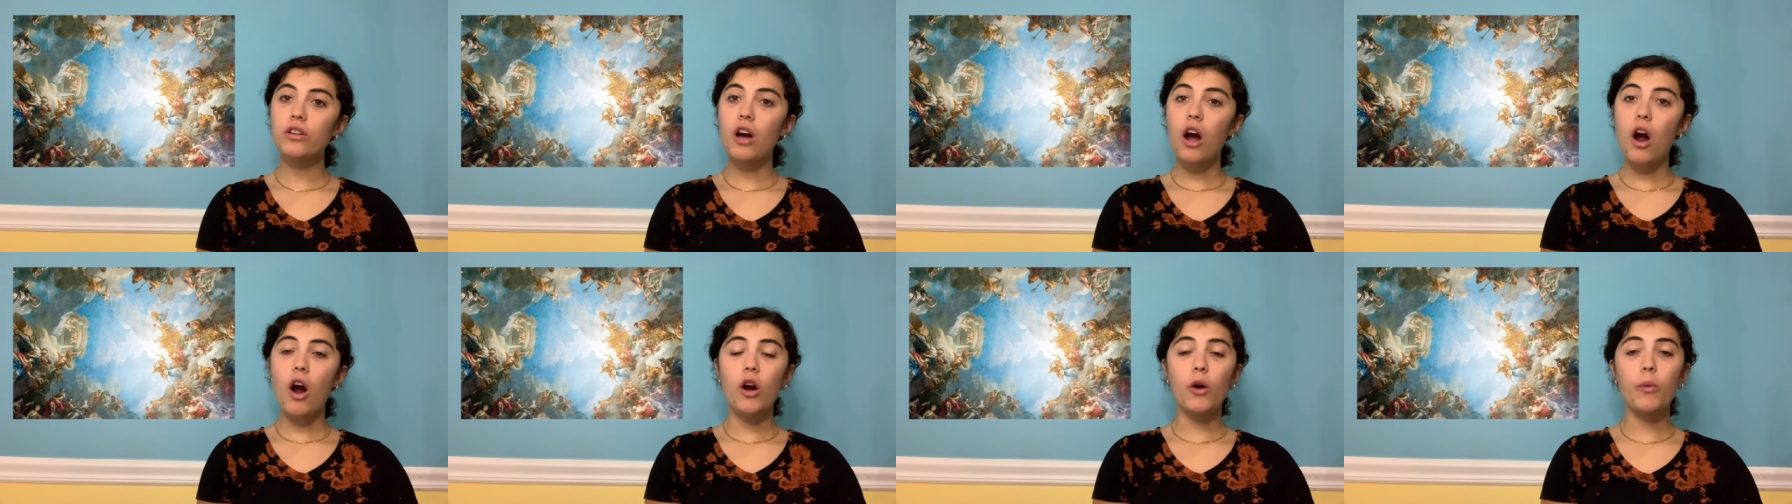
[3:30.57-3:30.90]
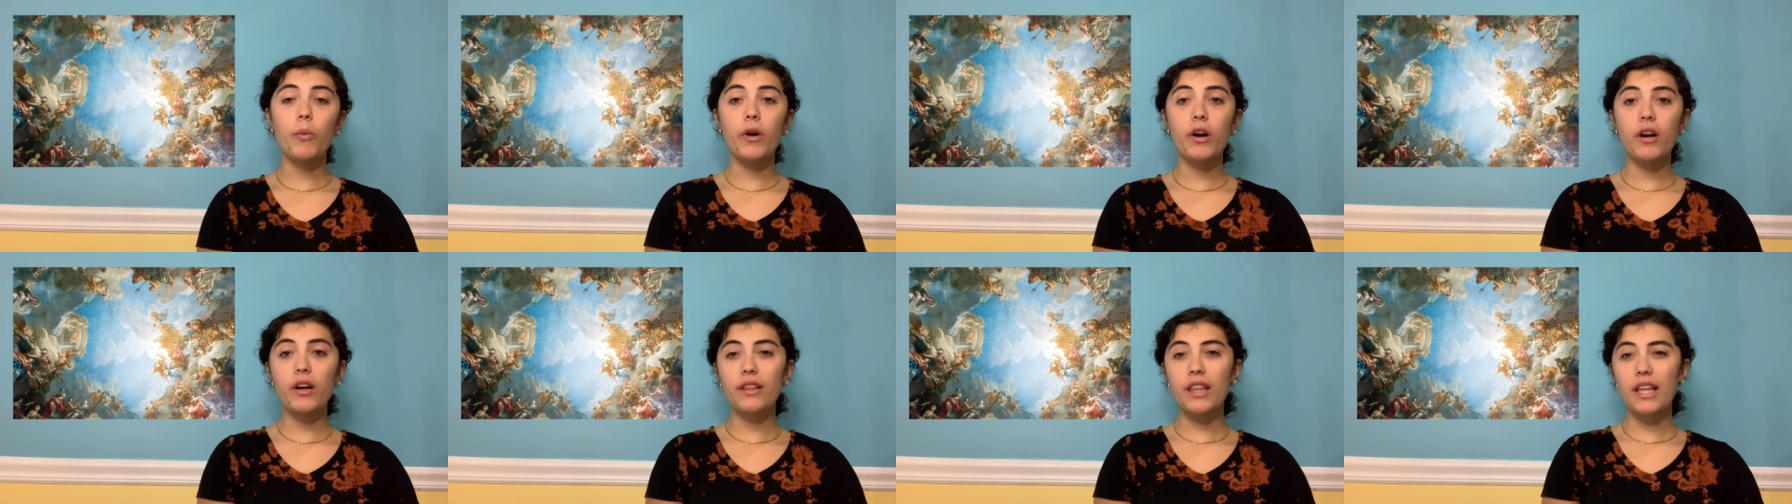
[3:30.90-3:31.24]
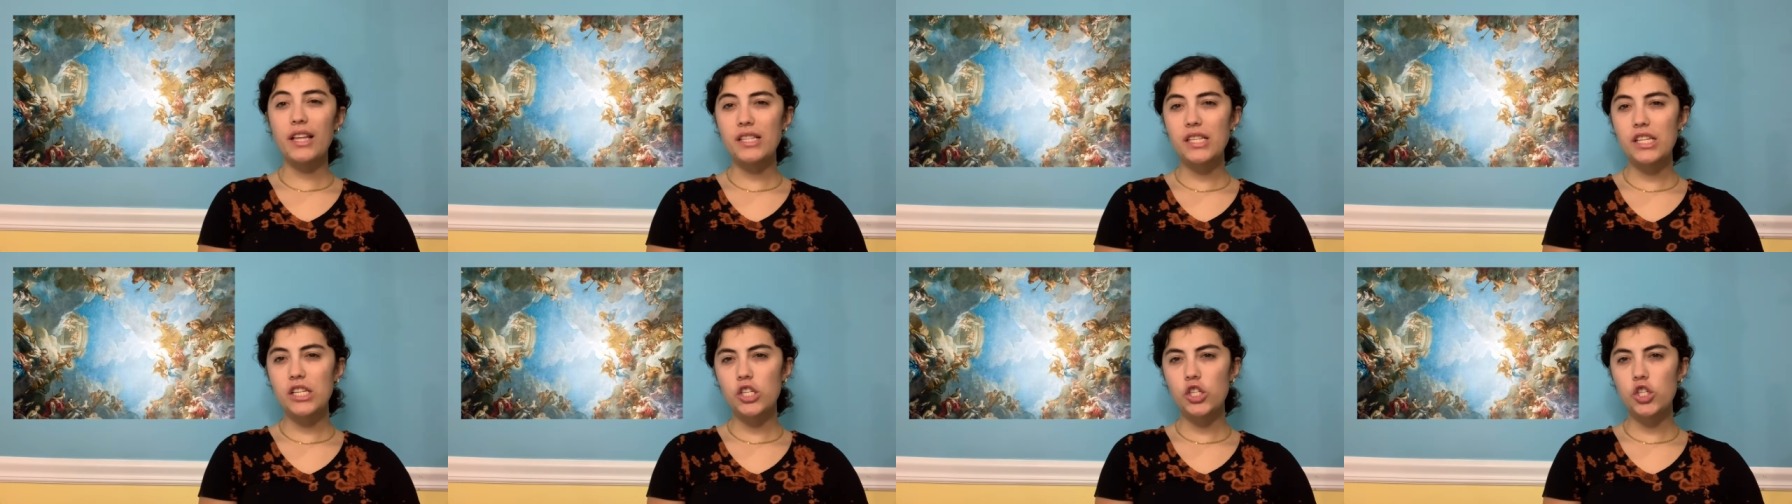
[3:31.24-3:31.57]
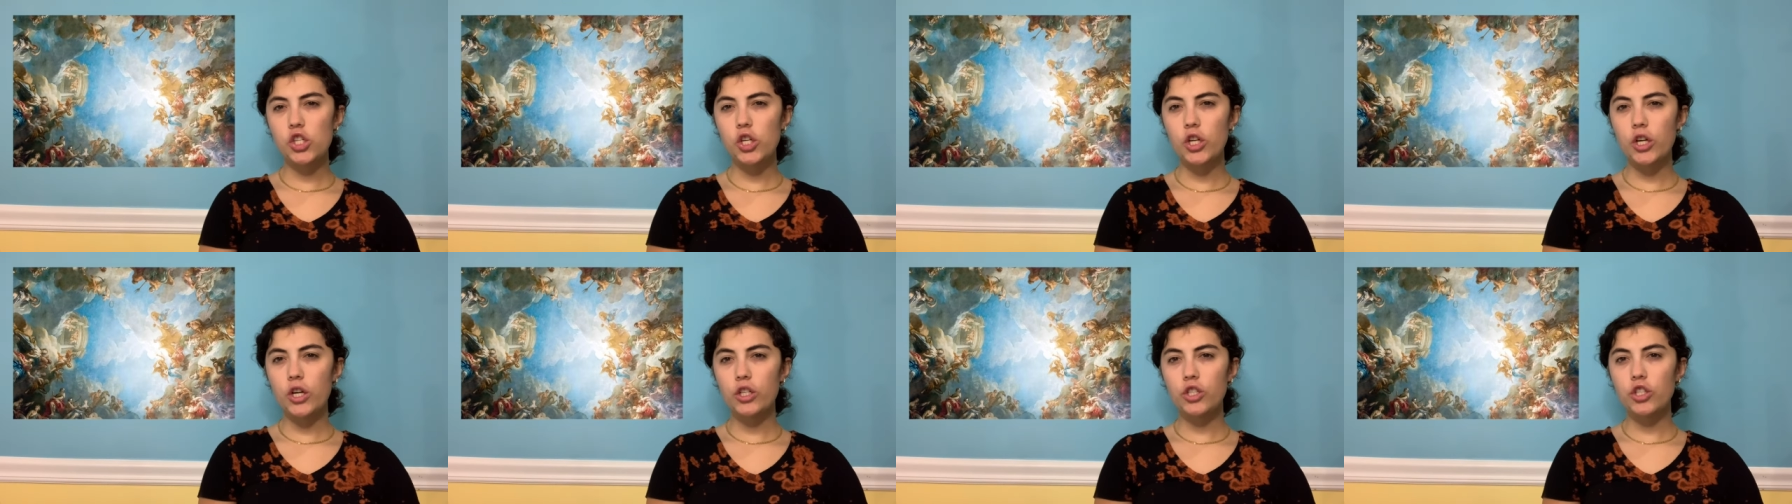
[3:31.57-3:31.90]
artwork that's in
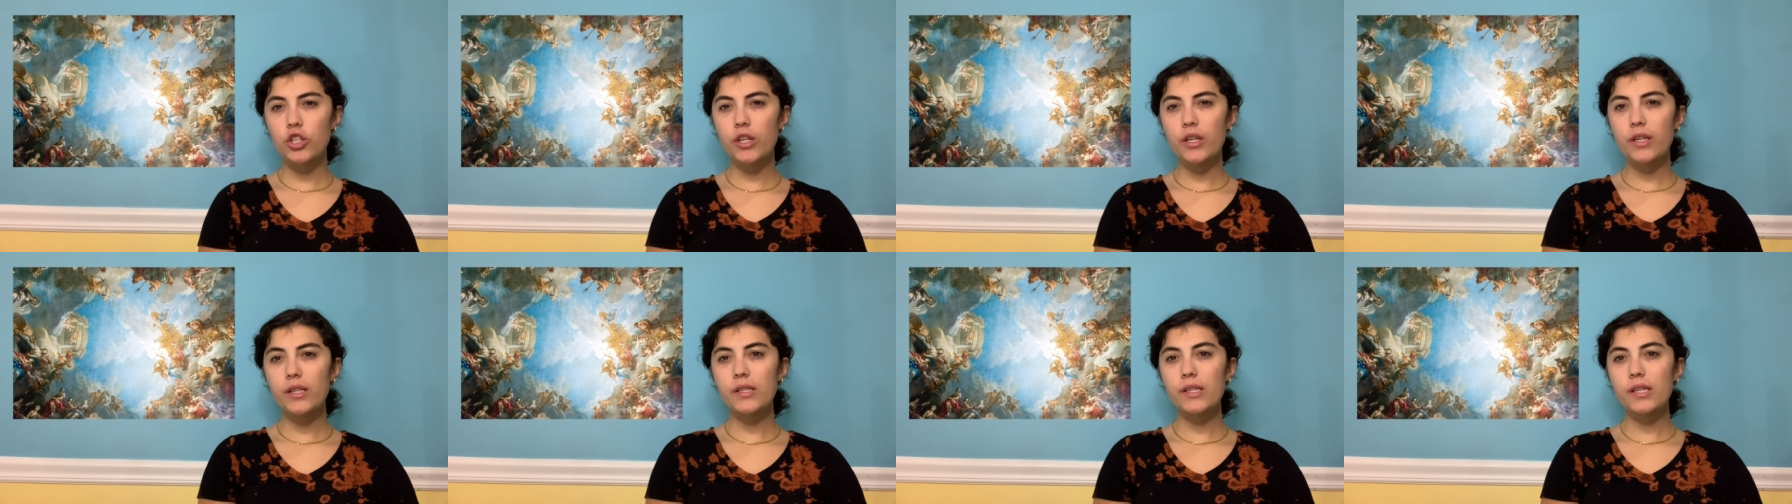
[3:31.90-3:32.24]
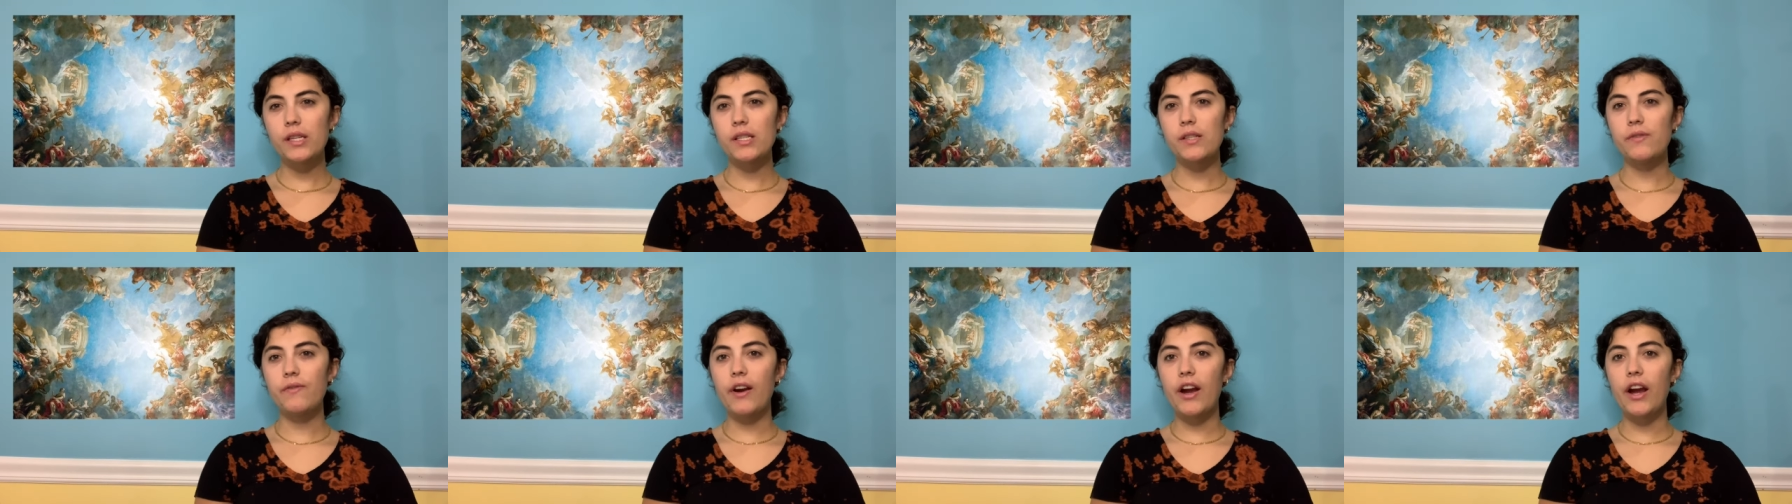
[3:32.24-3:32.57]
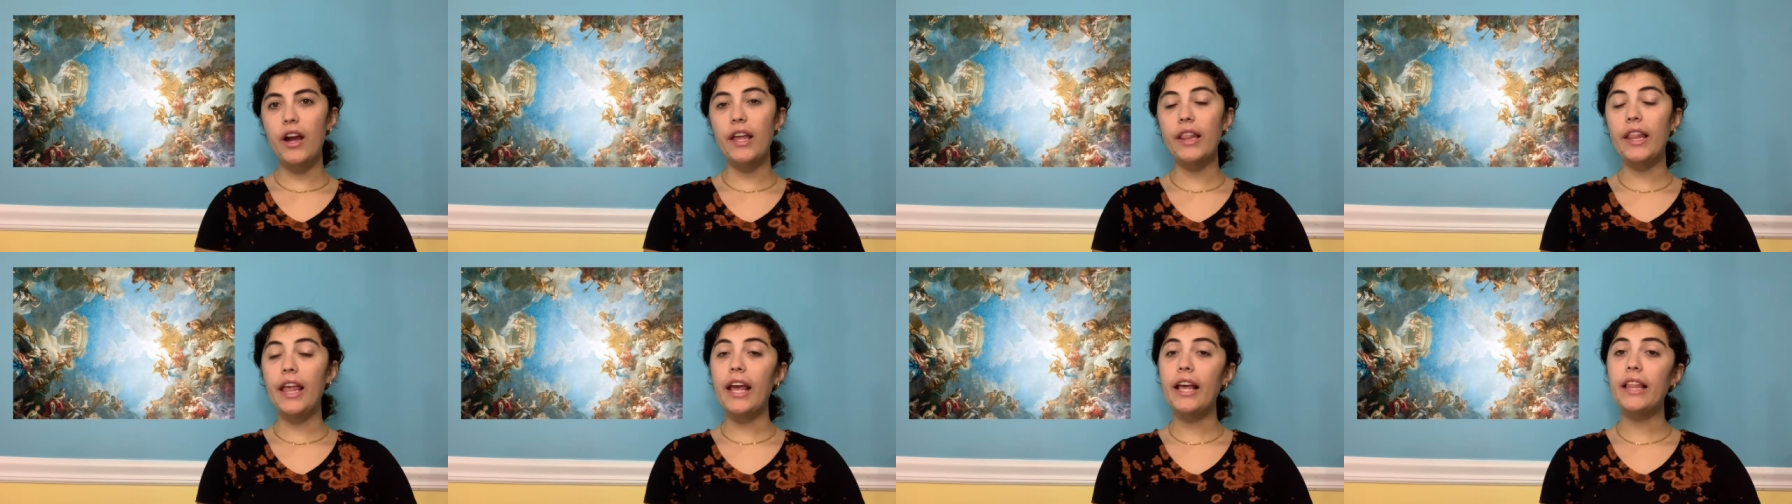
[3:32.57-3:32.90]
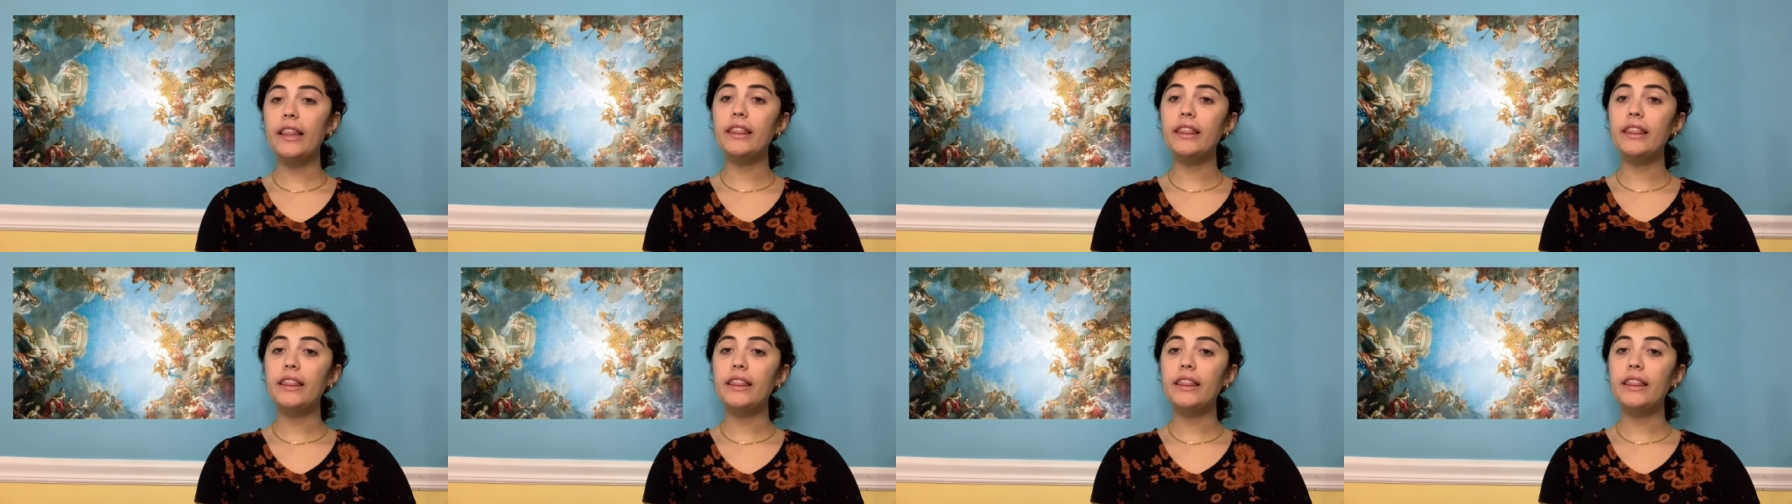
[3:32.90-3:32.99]
churches is very like